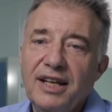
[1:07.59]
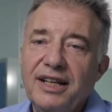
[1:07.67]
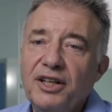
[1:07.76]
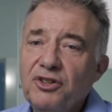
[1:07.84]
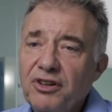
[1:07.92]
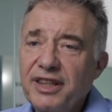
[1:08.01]

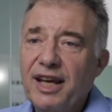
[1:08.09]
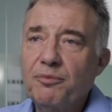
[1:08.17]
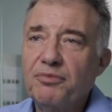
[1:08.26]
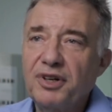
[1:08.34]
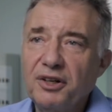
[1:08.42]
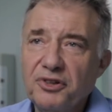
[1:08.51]
Now during
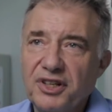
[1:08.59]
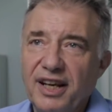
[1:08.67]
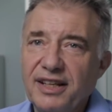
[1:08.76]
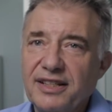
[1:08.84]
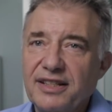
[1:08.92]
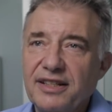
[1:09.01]
that
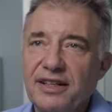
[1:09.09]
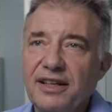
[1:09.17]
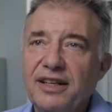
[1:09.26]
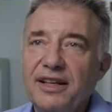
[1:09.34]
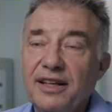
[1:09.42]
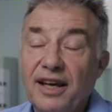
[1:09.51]
process,
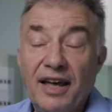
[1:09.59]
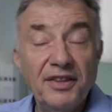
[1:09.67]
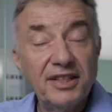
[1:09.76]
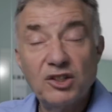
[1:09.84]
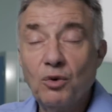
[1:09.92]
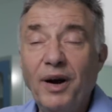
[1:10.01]
and
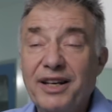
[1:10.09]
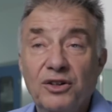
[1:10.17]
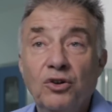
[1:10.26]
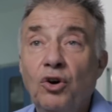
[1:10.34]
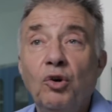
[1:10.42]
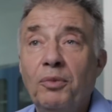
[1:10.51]
this is quite
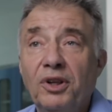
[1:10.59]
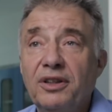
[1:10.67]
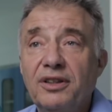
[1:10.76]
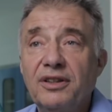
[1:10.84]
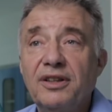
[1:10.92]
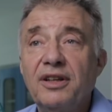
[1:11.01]
normal
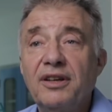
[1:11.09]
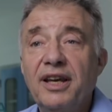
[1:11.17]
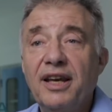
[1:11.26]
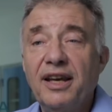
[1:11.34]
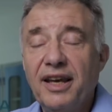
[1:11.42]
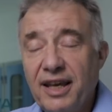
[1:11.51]

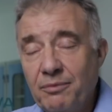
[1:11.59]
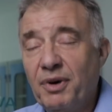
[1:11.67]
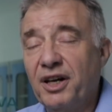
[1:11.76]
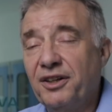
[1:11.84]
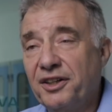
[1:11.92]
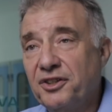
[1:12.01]
in
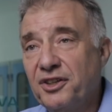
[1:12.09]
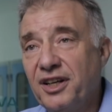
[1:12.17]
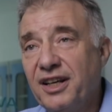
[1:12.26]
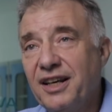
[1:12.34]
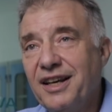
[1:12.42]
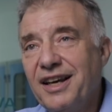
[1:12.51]
biology,
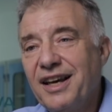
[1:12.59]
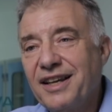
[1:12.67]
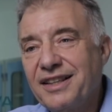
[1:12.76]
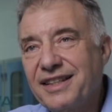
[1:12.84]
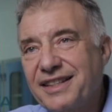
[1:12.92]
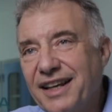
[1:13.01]

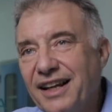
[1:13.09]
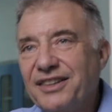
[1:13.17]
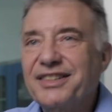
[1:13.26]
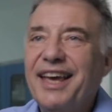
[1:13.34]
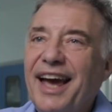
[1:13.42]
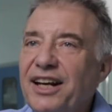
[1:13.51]
the
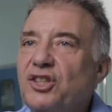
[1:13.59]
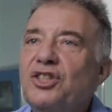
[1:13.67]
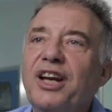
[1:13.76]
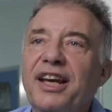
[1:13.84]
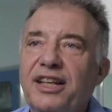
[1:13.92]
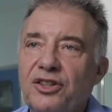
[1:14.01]
cells can
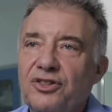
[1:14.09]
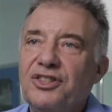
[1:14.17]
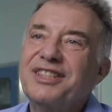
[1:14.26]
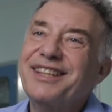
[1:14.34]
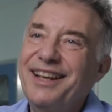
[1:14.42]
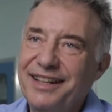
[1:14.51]
change
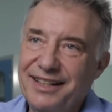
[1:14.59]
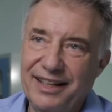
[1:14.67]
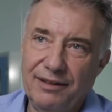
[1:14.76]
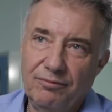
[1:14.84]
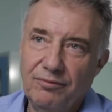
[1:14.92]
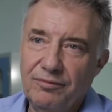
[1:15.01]
slightly.
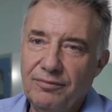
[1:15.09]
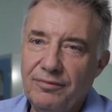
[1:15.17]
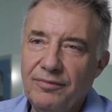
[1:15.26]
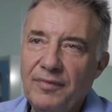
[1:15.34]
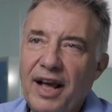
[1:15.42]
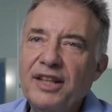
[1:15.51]

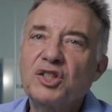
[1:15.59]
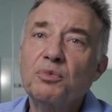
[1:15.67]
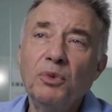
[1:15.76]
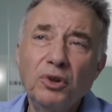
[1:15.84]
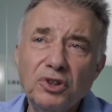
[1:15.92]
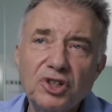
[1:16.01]
And
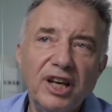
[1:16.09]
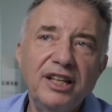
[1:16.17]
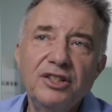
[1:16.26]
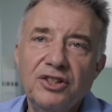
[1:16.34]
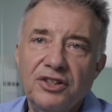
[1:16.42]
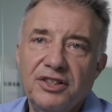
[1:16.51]
small
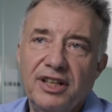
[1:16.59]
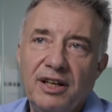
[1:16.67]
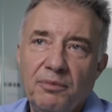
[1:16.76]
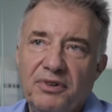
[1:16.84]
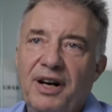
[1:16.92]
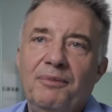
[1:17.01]
changes
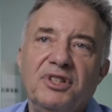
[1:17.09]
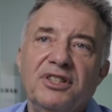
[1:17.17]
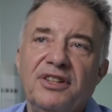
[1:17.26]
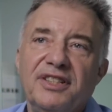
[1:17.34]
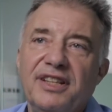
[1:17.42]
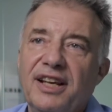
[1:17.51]
in parameters
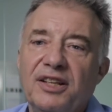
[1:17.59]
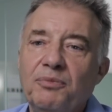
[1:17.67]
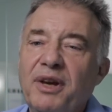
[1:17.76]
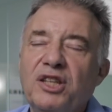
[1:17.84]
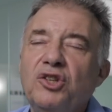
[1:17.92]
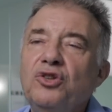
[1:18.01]
in the cells
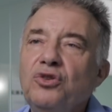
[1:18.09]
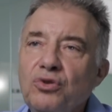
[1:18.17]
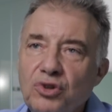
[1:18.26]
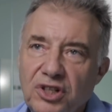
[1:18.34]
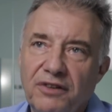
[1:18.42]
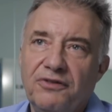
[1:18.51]
make
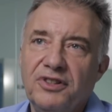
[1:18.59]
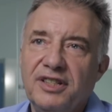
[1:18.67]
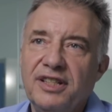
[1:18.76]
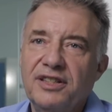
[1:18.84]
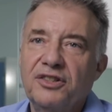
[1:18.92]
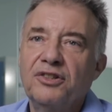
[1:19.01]
huge
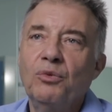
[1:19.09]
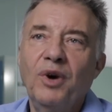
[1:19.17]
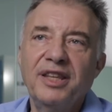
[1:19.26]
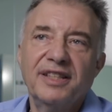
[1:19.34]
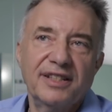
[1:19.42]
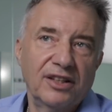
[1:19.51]
differences to the
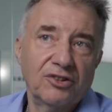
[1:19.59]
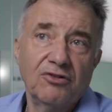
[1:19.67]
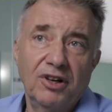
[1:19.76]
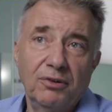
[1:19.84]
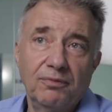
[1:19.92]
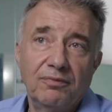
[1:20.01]
way the cells grow.